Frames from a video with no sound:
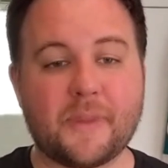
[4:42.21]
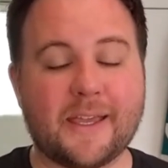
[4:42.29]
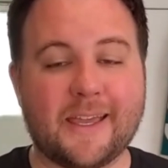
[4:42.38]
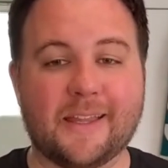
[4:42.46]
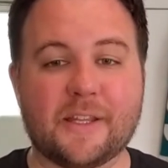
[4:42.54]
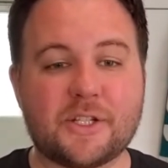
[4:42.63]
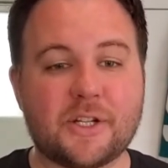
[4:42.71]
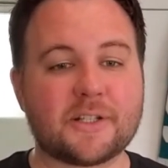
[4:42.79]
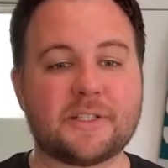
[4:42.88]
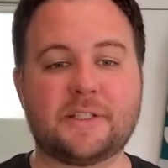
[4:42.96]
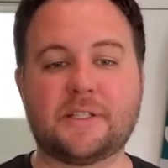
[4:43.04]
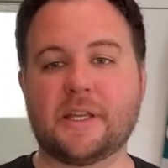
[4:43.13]
again, the
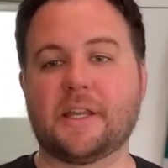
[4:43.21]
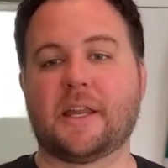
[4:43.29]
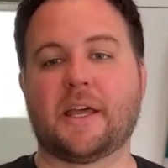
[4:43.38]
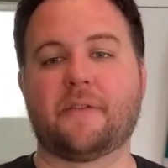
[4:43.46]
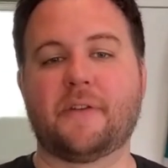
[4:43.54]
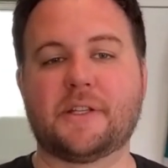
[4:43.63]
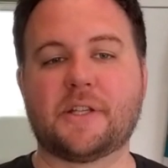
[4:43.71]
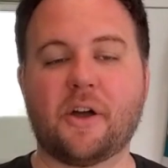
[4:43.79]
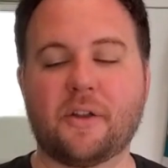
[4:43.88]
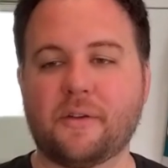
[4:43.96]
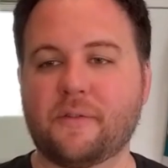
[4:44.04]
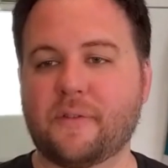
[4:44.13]
Sharks didn't have a
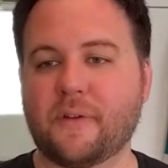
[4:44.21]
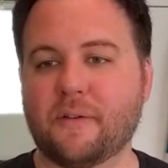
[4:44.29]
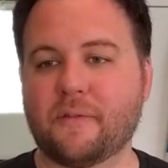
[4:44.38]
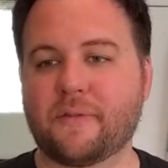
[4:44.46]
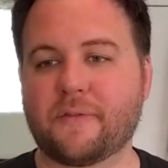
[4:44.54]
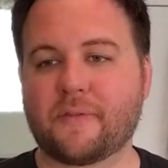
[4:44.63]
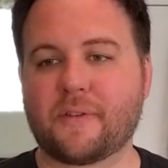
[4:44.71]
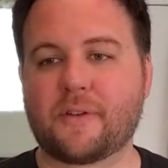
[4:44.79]
ton of